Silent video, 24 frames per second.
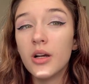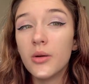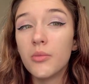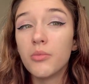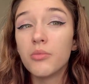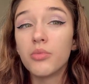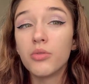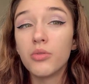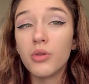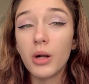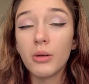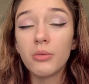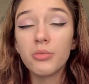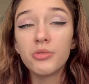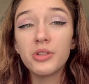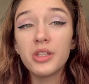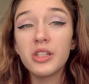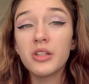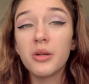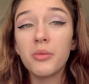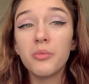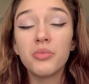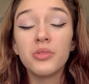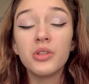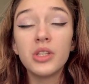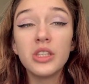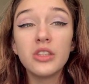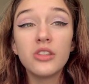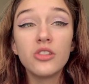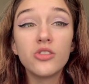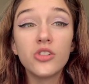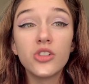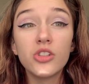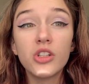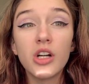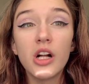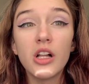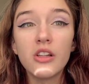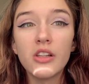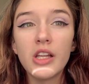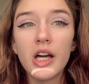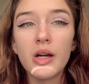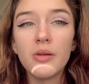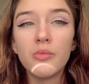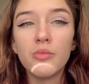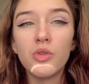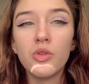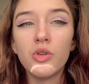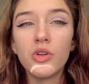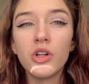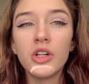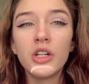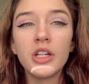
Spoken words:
probably complete the look a lot more.